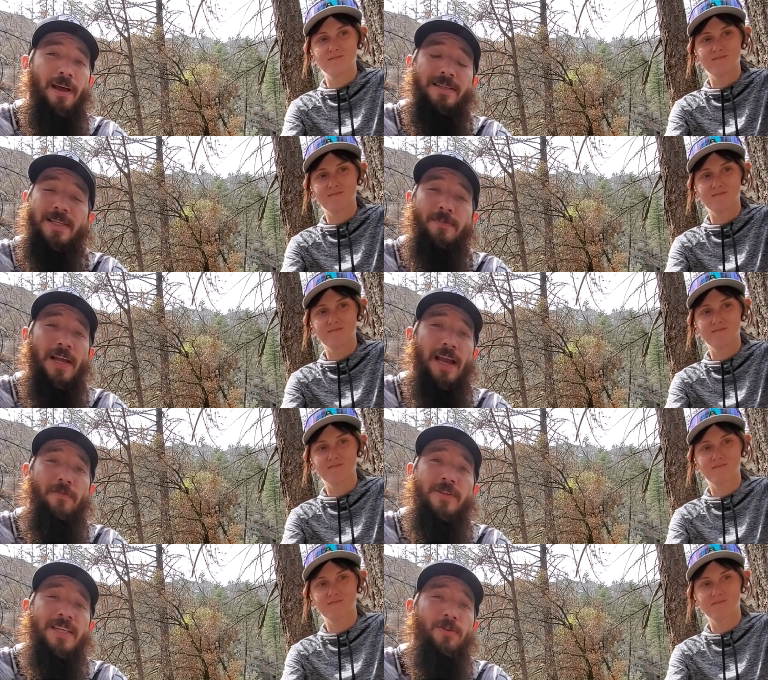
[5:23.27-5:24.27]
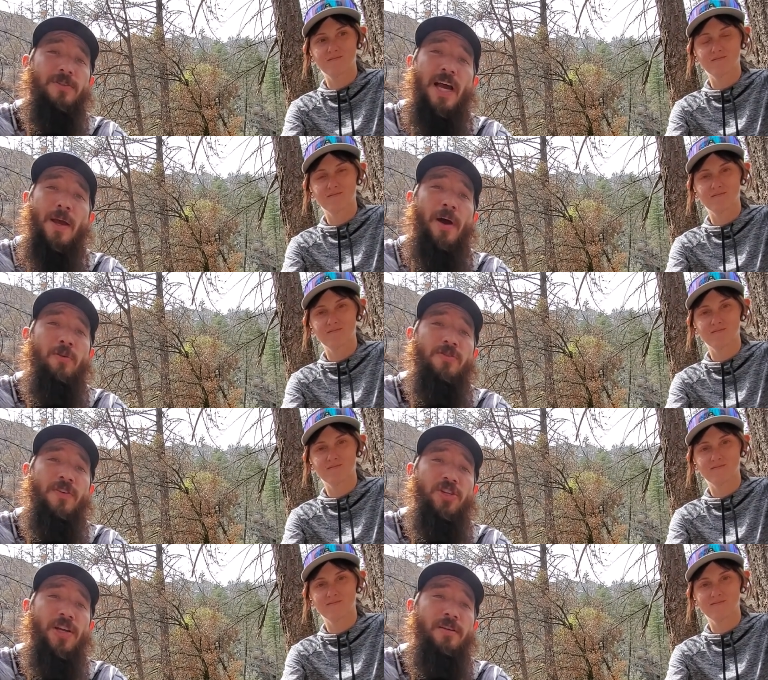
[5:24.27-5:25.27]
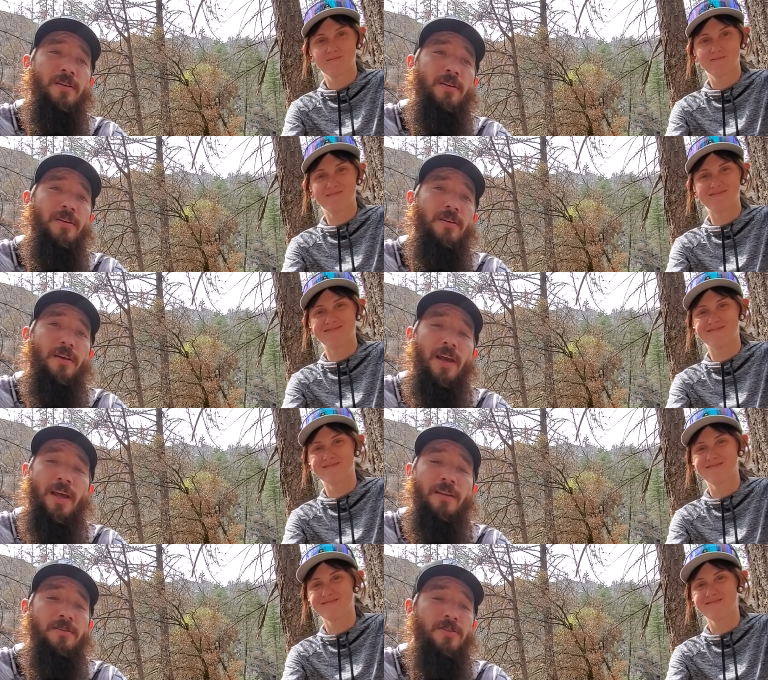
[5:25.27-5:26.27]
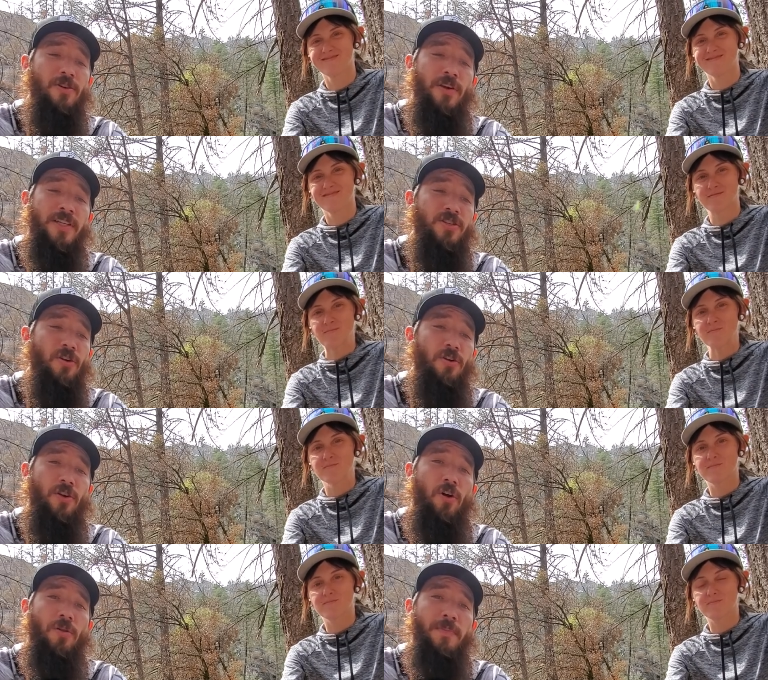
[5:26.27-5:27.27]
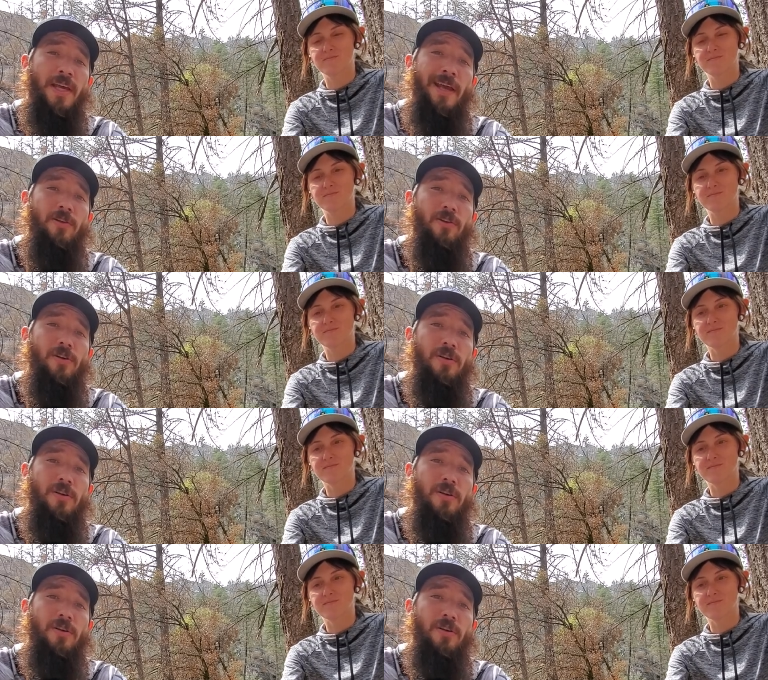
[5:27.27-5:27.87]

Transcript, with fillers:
Speaker 1: it seemed like every single time I was fishing. And so he just started calling me angler.